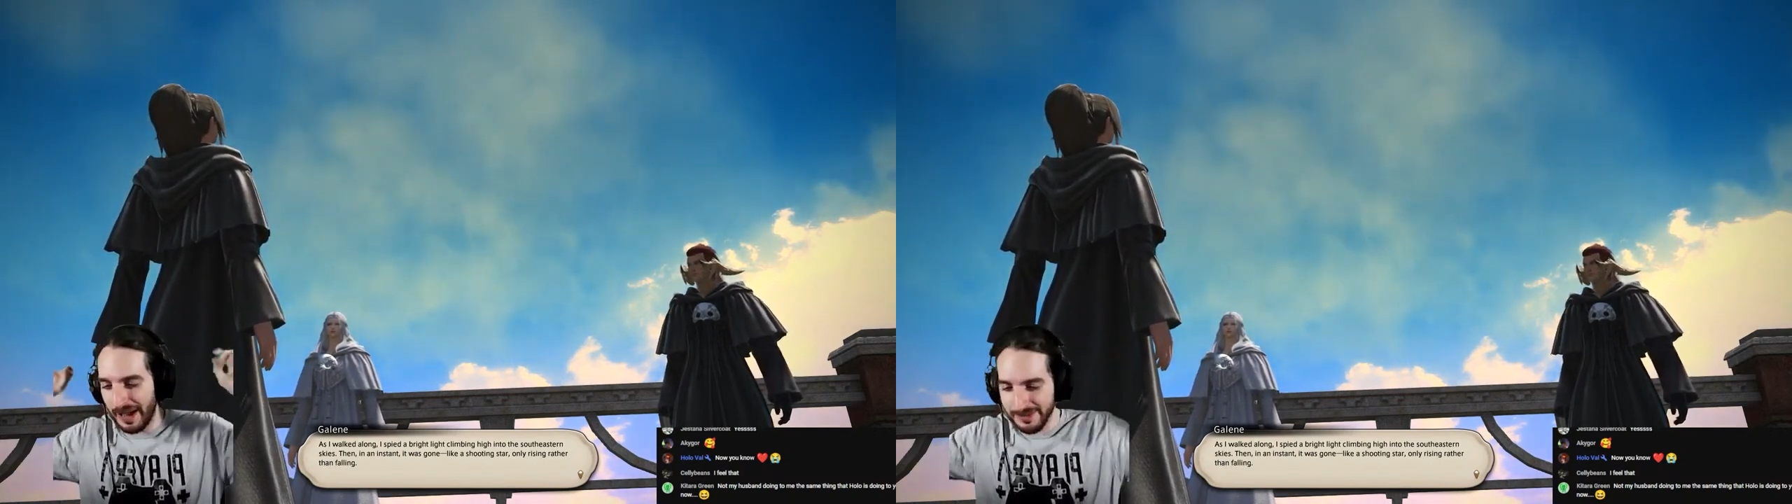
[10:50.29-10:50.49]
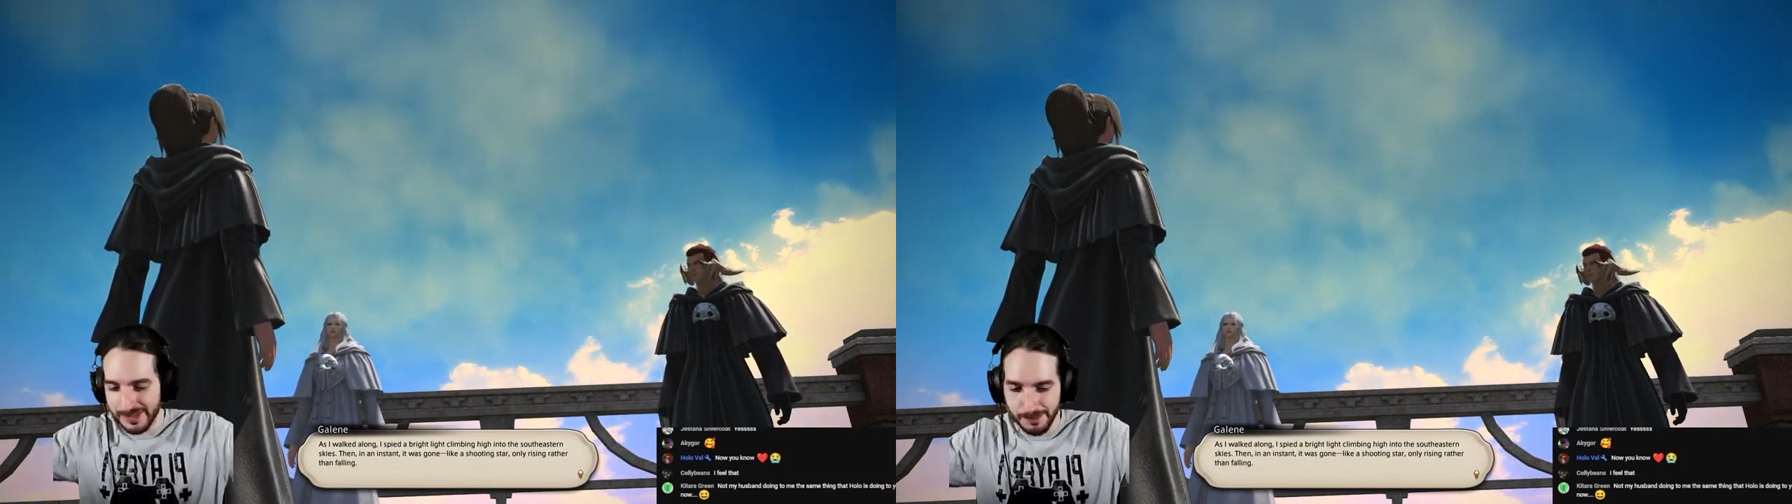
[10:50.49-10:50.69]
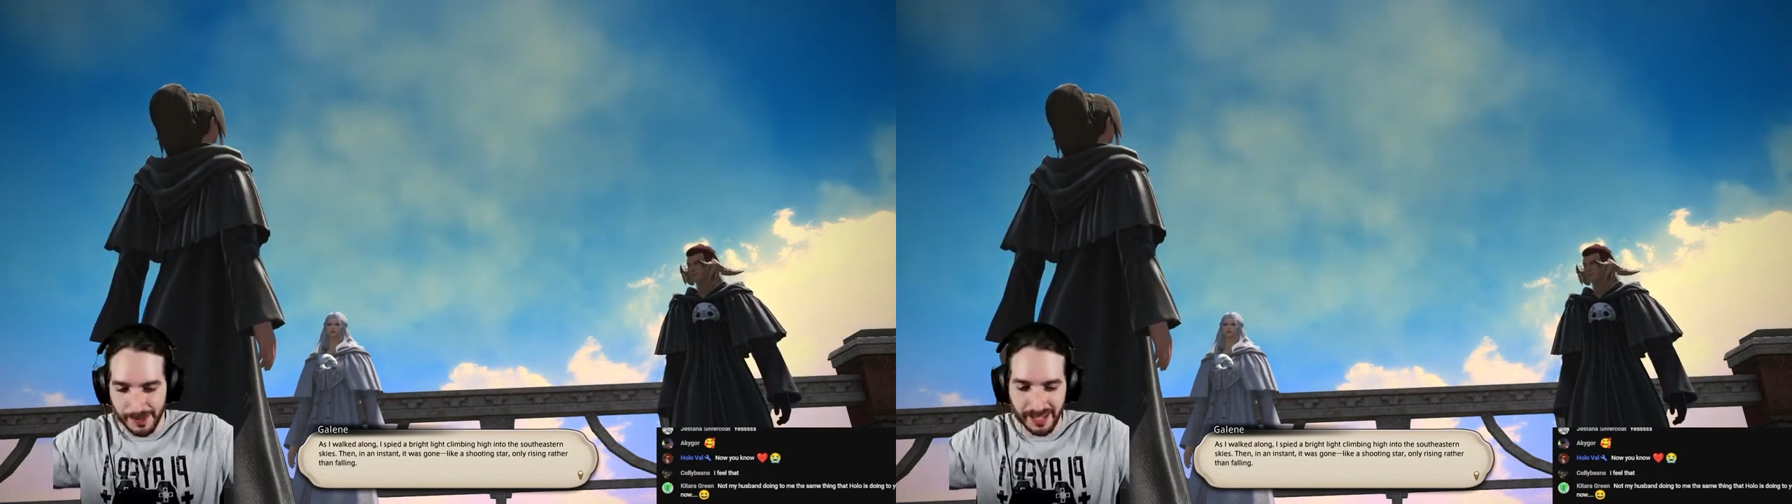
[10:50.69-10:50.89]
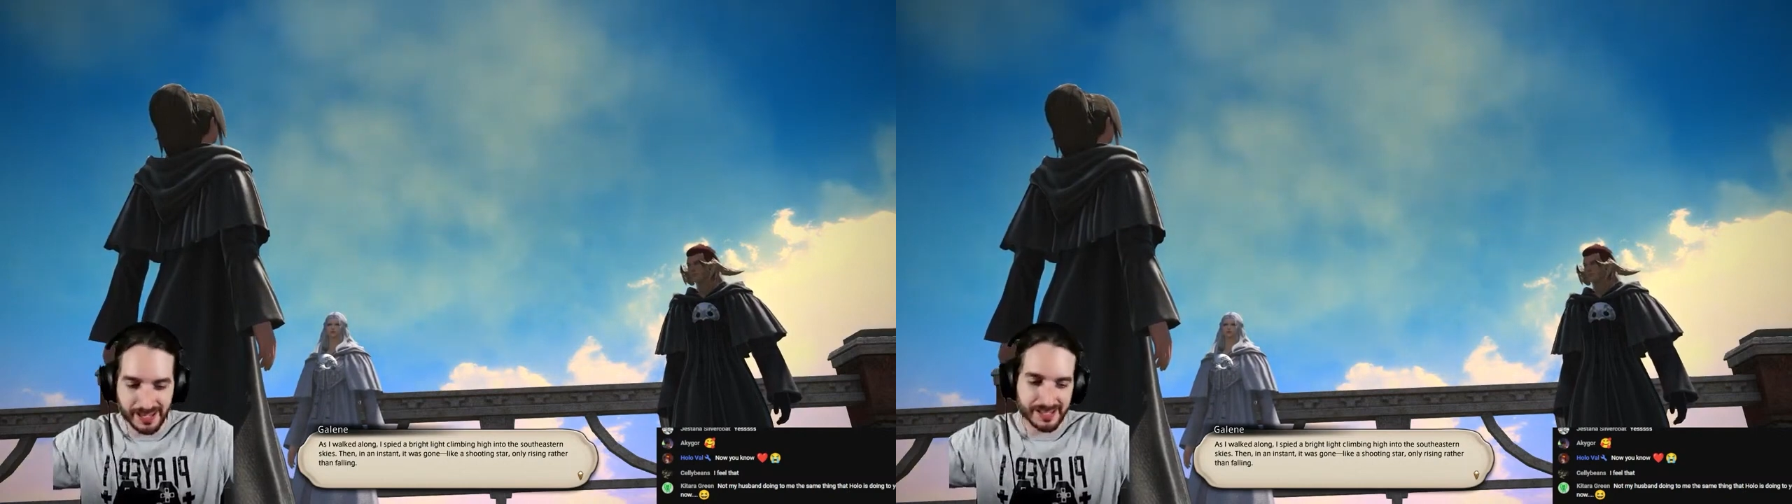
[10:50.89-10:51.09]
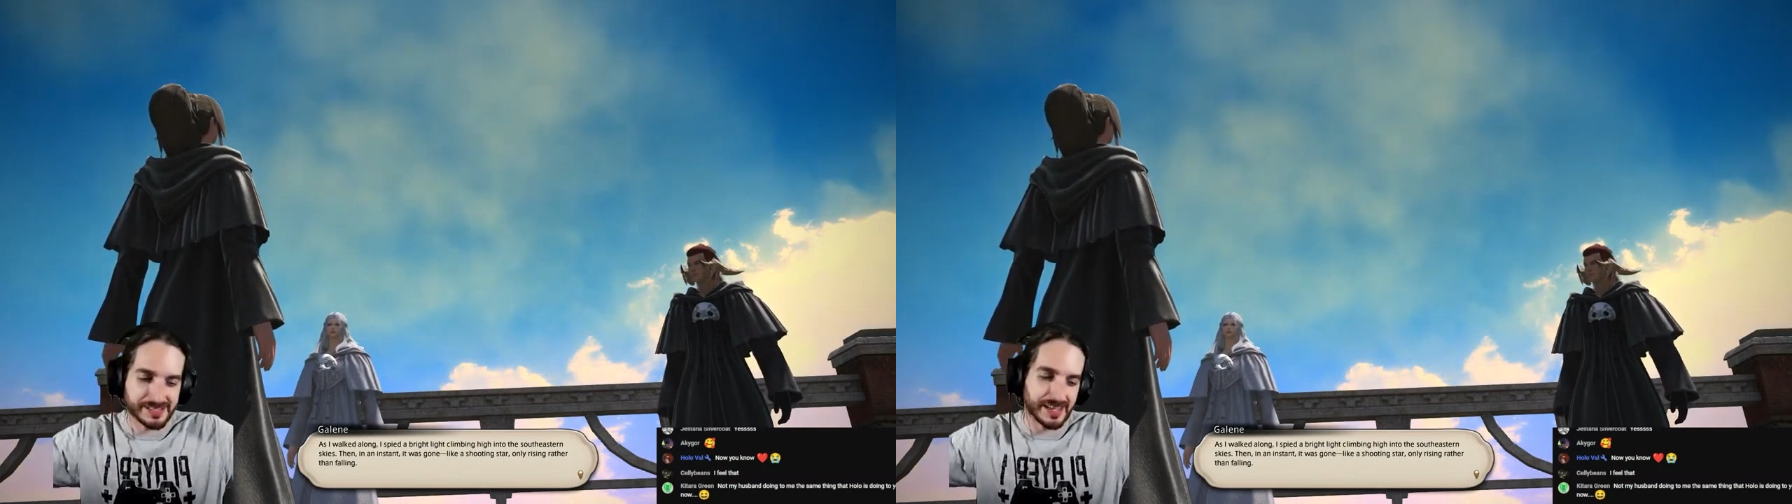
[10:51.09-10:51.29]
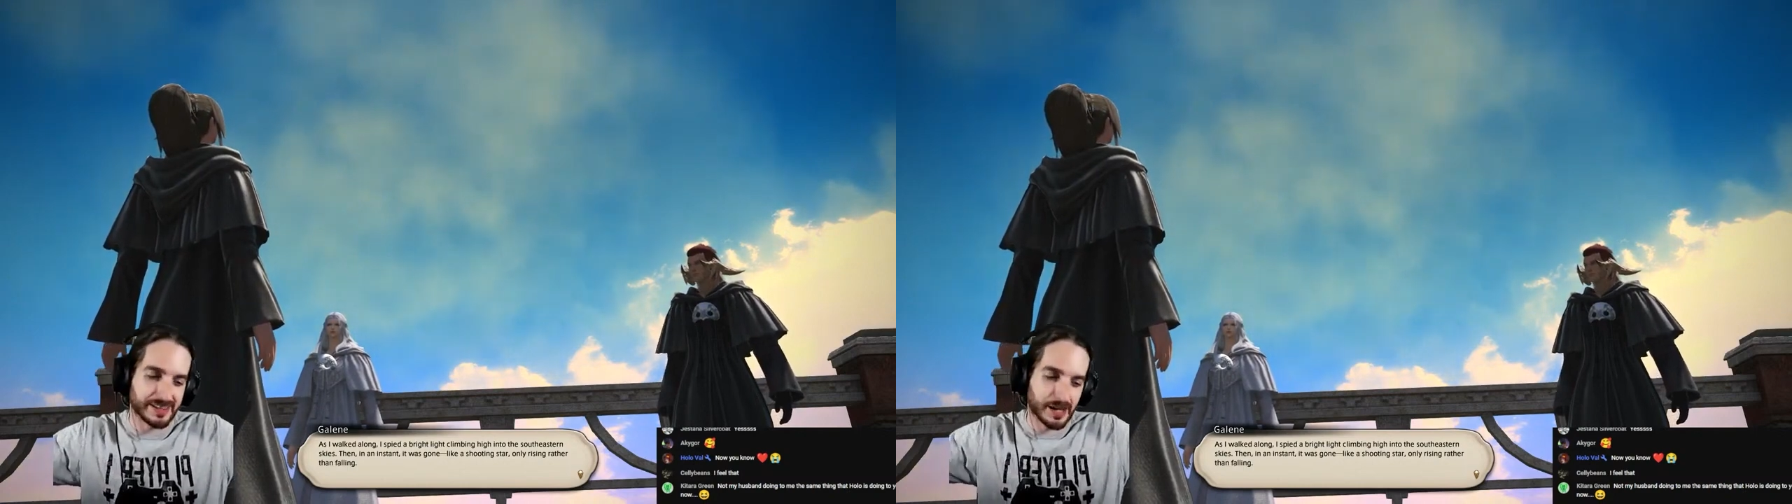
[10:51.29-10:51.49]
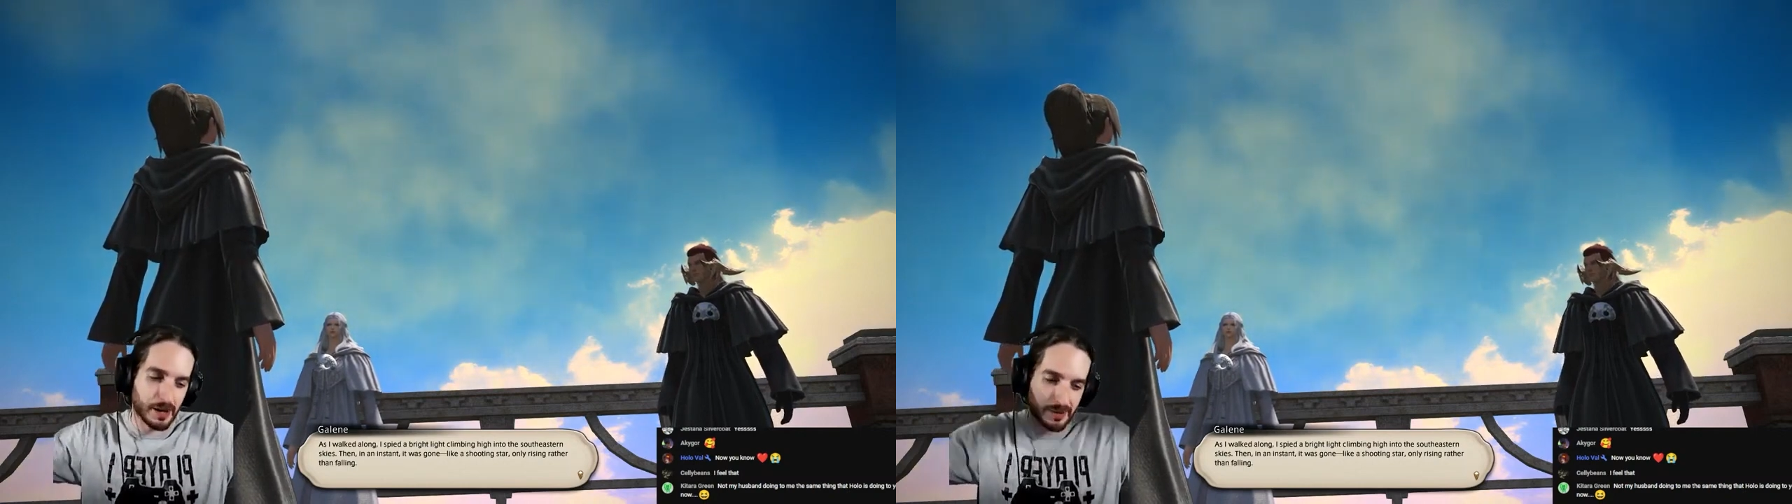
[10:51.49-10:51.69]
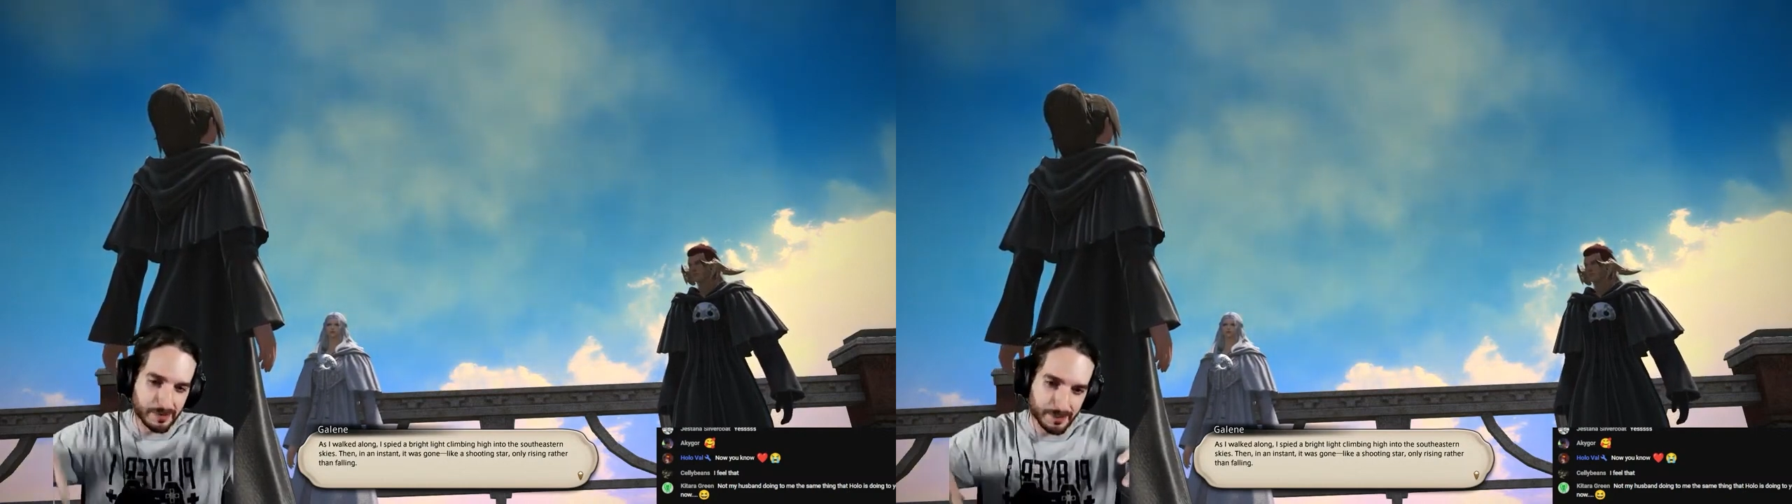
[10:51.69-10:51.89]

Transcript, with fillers: out in space and then coming